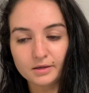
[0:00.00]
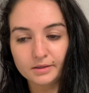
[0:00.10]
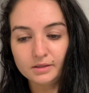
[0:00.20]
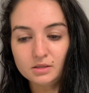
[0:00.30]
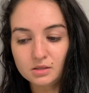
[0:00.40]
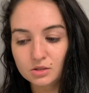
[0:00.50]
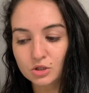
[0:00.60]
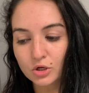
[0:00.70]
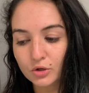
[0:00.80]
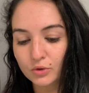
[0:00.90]
Guys,
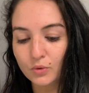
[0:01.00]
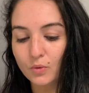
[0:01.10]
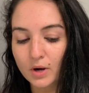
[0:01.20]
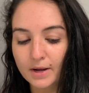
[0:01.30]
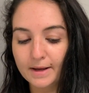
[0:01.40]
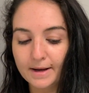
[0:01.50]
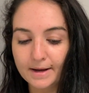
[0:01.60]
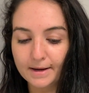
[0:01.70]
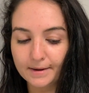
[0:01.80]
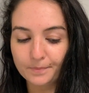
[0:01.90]
so
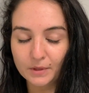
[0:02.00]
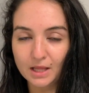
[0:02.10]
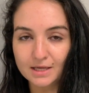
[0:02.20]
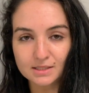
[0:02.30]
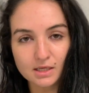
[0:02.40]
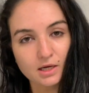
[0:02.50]
last